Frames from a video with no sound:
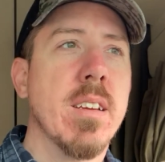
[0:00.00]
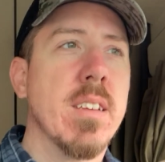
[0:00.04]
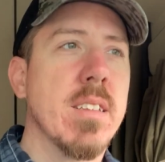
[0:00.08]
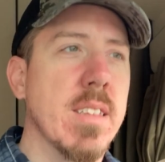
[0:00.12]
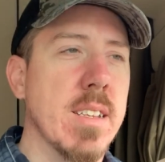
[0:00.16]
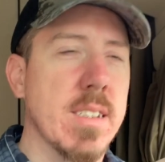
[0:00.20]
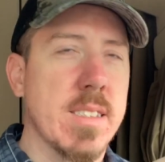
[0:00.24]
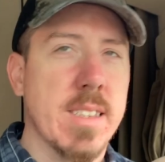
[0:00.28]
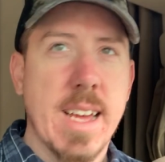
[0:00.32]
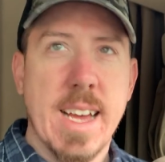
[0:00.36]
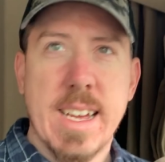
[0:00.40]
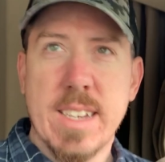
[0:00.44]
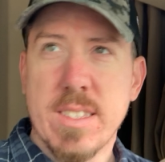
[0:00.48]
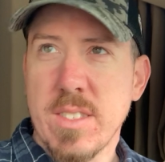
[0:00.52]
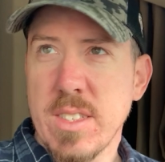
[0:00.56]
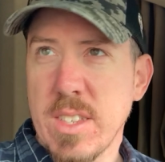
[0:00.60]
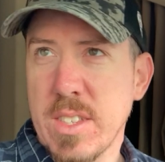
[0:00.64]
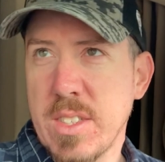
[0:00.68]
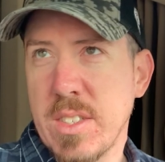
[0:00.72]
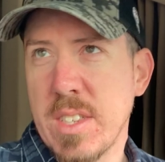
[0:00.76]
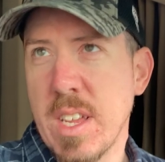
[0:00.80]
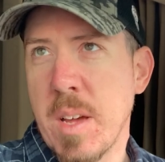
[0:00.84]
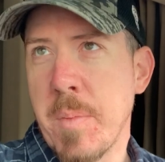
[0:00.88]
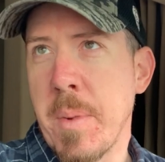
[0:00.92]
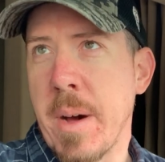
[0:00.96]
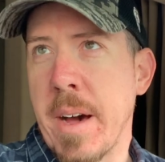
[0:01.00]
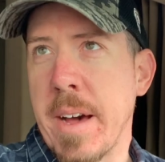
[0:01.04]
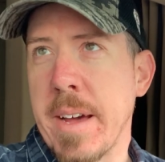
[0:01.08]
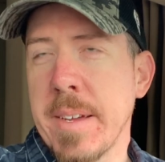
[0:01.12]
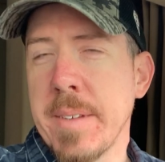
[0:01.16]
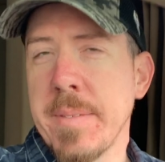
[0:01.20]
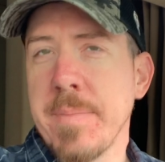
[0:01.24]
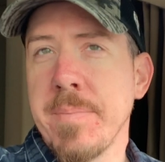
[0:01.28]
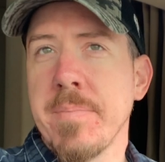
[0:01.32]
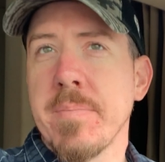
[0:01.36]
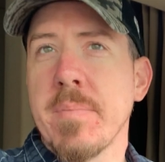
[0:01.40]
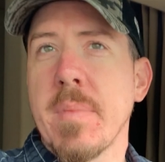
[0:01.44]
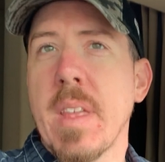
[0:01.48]
The Tesla Semi
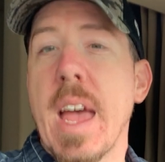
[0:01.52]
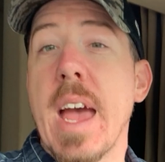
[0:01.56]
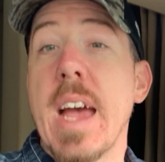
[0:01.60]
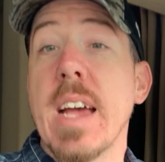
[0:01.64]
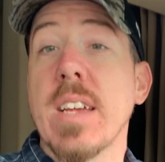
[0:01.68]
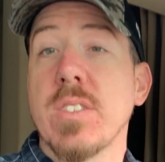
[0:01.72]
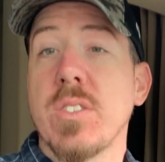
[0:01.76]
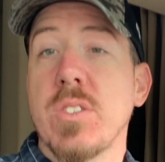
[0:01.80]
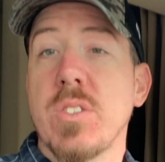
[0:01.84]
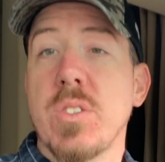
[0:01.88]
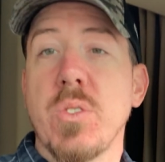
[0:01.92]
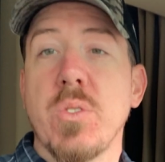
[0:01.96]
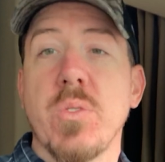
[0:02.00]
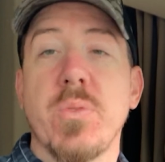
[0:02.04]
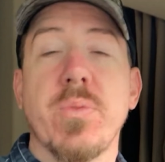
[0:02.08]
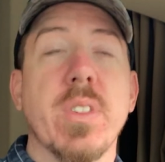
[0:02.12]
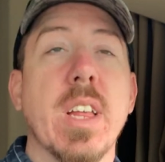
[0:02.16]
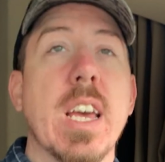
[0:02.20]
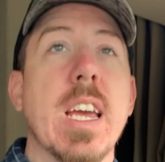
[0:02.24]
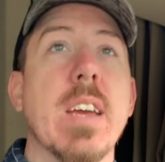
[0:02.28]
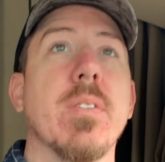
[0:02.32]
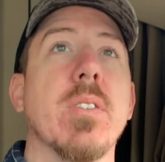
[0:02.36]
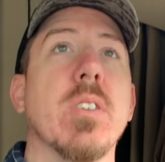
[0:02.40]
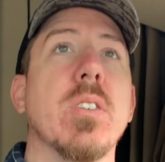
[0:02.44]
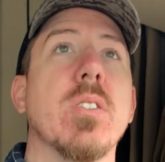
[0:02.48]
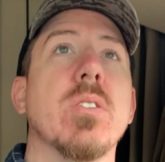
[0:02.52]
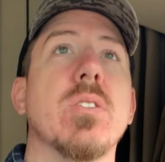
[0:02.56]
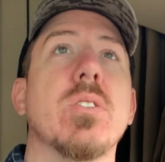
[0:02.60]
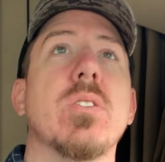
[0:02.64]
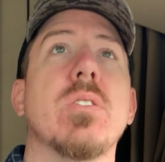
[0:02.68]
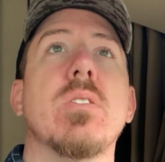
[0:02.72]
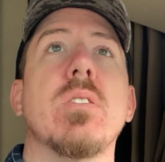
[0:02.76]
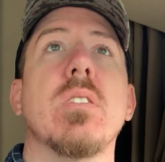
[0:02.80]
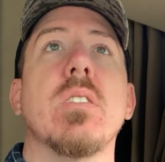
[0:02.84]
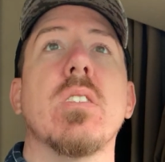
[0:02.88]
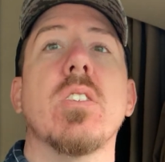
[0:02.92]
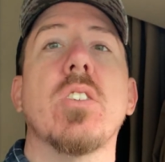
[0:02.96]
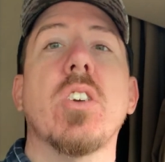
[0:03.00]
has two
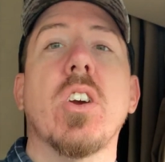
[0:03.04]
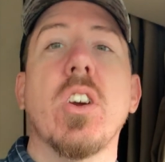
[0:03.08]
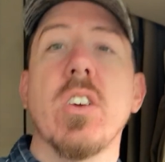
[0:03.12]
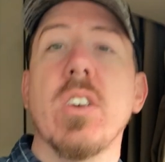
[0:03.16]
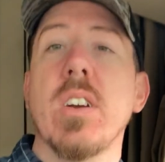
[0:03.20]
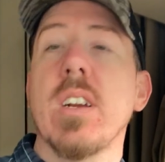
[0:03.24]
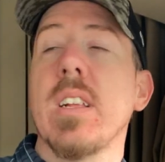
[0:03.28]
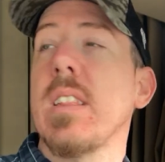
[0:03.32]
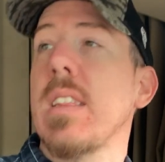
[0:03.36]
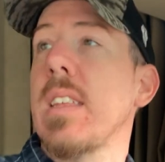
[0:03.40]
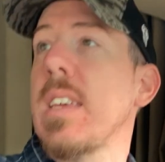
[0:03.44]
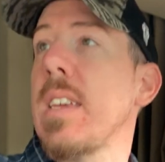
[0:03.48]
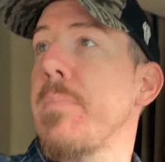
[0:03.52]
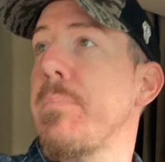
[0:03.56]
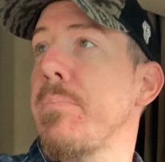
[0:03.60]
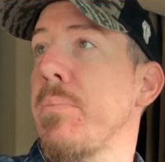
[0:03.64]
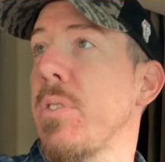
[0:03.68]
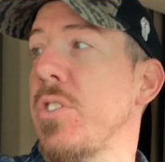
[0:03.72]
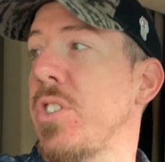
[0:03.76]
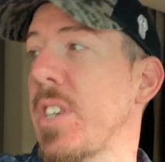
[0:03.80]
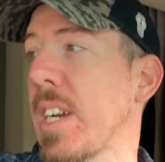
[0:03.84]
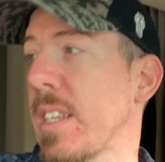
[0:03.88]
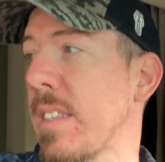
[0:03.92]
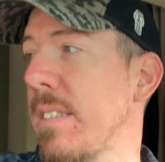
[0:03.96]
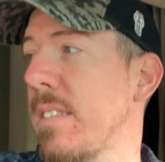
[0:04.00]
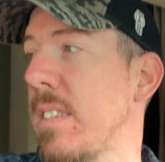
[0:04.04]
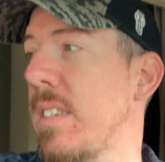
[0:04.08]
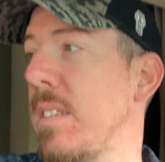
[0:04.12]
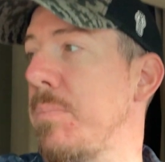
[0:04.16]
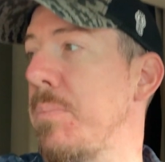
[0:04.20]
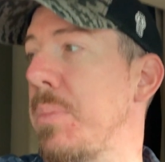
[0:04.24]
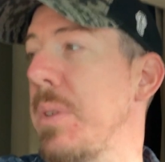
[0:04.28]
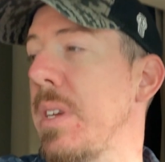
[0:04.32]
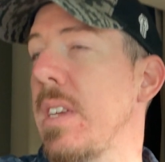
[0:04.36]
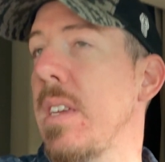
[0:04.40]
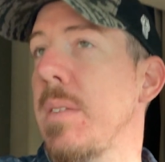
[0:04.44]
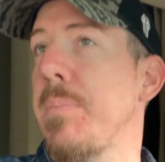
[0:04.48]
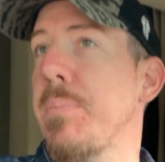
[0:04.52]
flavors, currently projected to
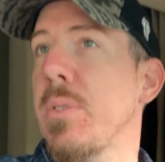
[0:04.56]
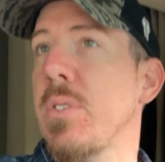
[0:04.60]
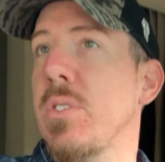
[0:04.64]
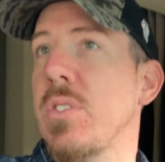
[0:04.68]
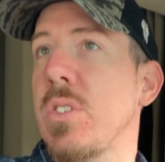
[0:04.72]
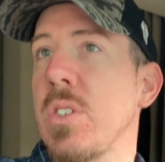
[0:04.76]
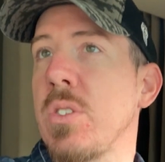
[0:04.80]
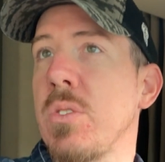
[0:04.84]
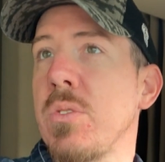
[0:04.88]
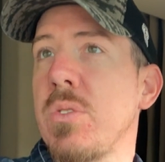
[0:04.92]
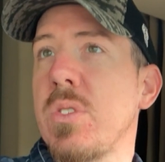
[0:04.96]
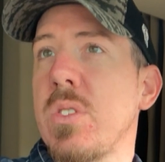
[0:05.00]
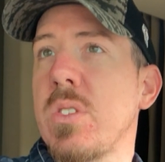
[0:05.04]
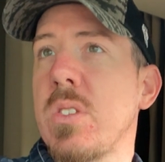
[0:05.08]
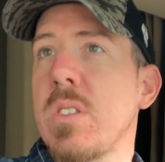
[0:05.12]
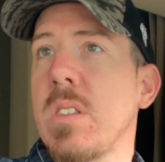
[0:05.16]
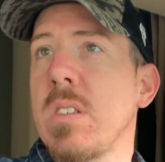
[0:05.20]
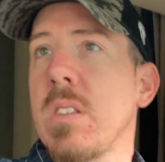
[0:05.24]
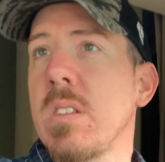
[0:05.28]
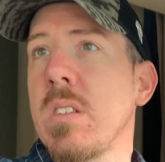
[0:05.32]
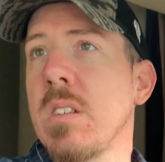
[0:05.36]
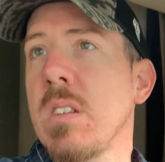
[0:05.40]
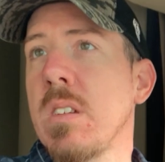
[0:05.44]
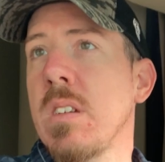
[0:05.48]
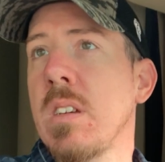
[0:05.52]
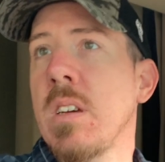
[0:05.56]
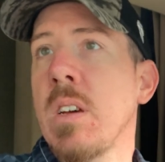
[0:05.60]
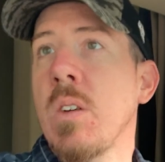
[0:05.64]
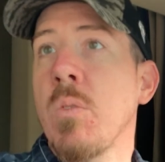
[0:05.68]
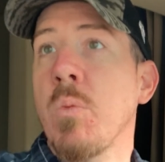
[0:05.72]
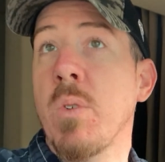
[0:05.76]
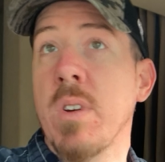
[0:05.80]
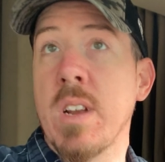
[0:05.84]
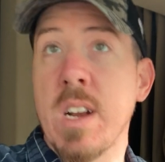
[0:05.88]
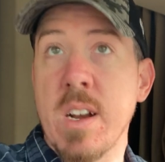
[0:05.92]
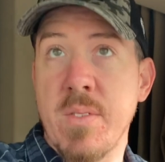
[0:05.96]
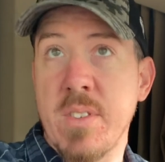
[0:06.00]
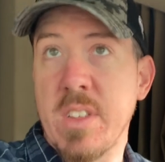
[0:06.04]
be produced
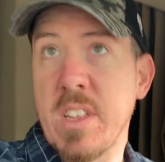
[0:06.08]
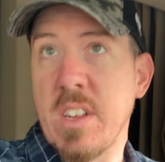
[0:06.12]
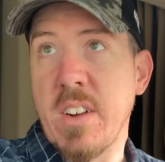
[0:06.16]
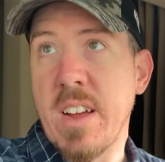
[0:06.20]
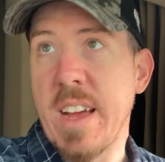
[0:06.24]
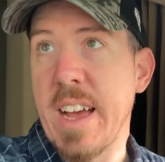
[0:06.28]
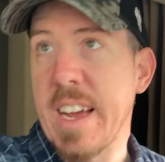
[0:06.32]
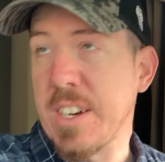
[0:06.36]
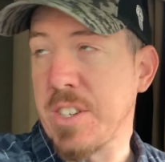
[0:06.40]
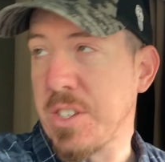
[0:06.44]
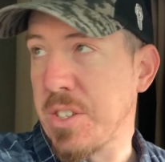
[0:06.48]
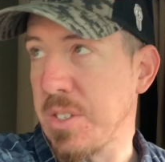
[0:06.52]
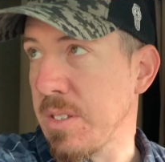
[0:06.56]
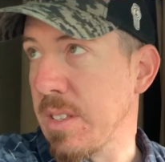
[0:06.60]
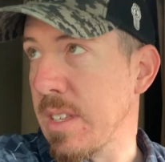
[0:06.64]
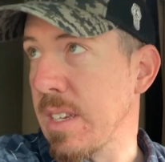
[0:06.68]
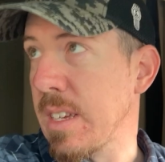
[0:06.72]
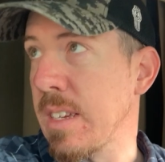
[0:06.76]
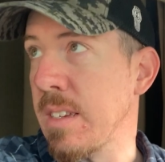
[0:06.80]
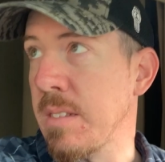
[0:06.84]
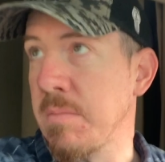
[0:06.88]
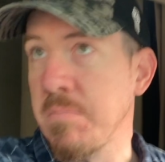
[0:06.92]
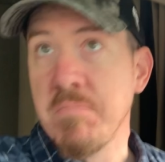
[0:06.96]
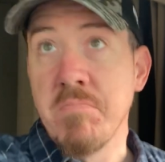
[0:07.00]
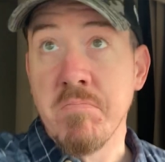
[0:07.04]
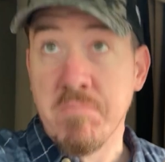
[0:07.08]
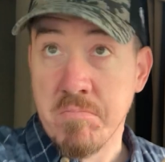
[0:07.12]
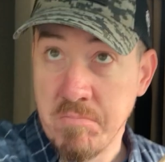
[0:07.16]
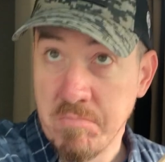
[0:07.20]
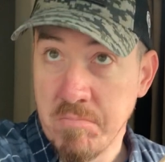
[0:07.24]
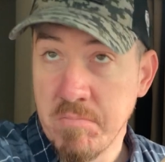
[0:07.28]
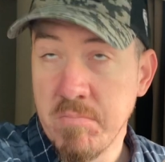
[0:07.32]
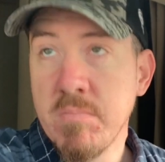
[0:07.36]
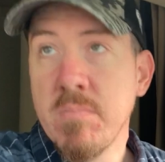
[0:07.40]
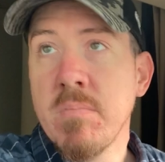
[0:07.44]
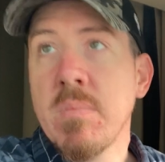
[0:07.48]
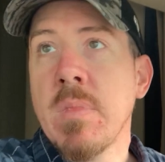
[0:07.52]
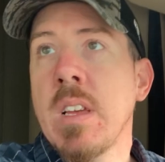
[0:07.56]
whenever they're actually
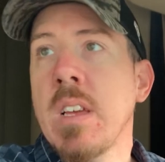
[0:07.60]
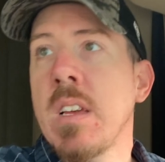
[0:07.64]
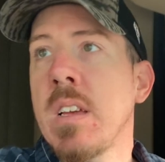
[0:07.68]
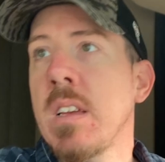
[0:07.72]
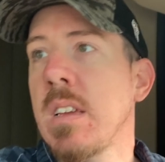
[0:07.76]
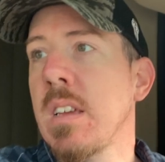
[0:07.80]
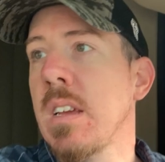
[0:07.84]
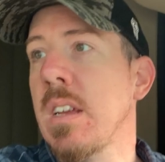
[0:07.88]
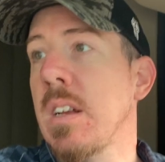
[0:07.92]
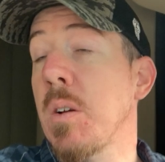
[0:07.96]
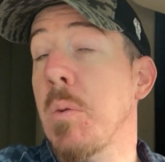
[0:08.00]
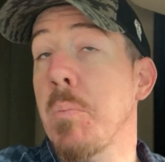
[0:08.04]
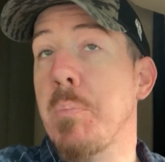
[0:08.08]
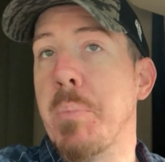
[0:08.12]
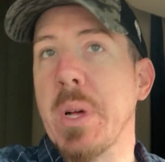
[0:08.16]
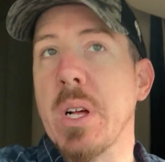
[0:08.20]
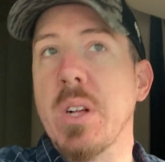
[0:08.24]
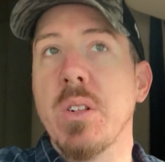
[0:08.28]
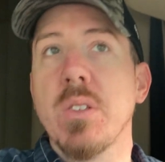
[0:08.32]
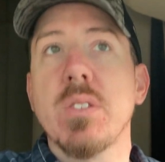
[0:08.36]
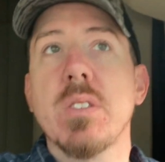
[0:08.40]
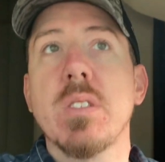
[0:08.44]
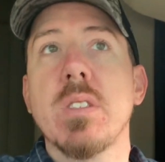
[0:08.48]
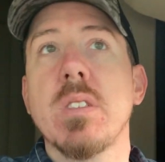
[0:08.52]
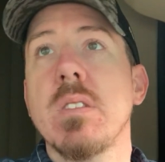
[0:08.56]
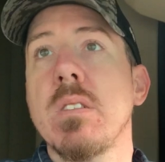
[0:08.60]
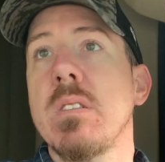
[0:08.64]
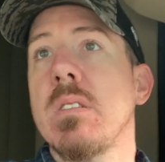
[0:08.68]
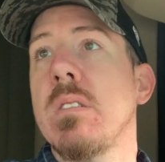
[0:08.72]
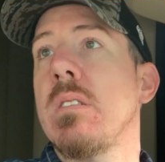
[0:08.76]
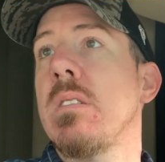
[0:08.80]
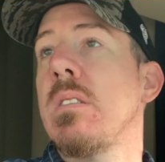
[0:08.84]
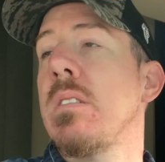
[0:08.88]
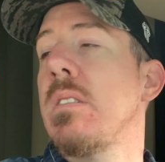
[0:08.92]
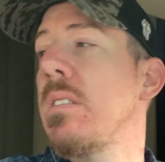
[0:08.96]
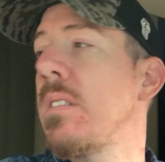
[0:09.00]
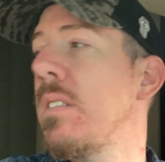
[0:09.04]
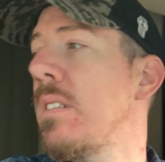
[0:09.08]
built
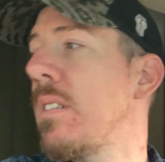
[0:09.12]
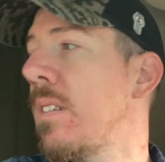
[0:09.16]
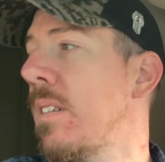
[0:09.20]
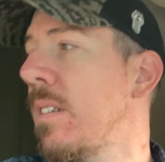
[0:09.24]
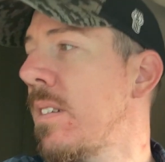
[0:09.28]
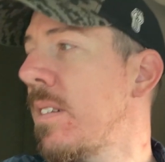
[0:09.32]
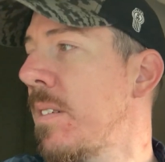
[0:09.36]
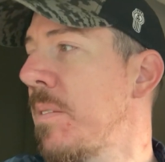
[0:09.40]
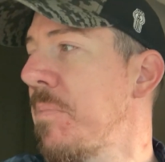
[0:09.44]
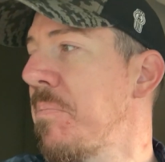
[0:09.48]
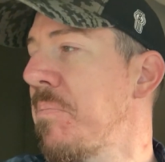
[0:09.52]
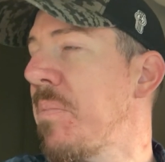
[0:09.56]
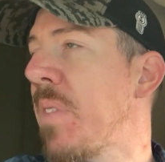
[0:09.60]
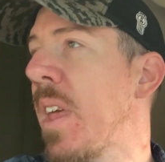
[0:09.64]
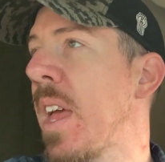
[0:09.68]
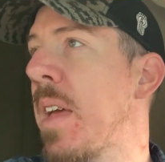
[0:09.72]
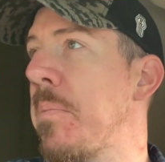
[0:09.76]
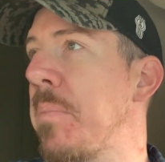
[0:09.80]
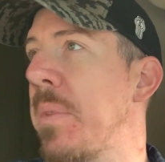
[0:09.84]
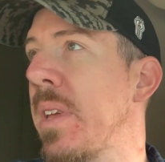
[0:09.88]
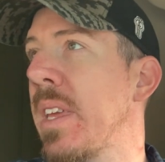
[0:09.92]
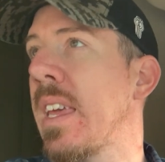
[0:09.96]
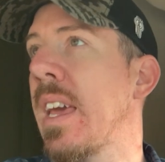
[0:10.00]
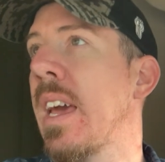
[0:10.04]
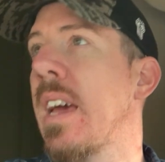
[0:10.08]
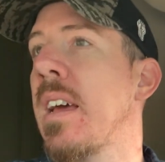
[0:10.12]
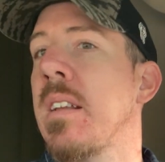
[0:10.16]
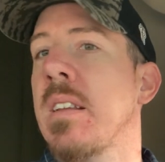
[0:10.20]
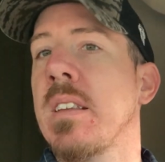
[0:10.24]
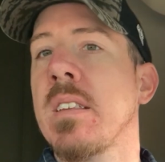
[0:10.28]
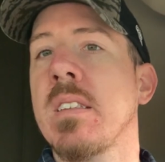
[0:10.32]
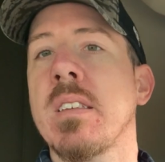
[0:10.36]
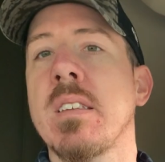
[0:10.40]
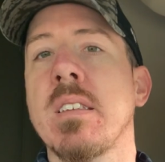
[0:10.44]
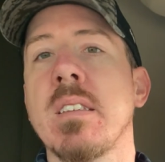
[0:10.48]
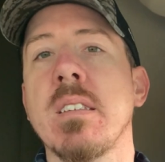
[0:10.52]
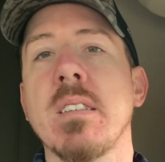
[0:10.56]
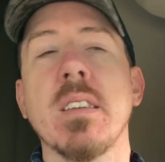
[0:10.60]
and
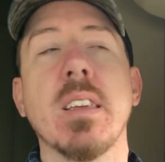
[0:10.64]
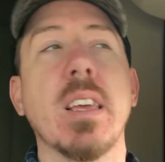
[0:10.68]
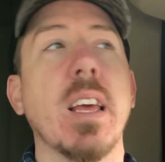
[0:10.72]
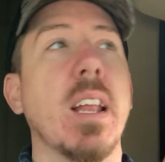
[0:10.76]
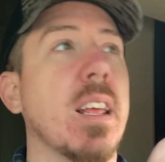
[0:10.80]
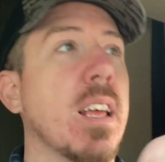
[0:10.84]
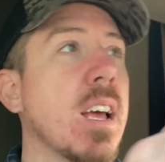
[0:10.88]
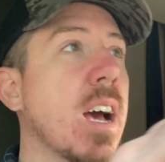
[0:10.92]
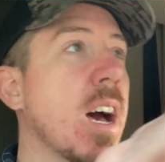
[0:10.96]
begin getting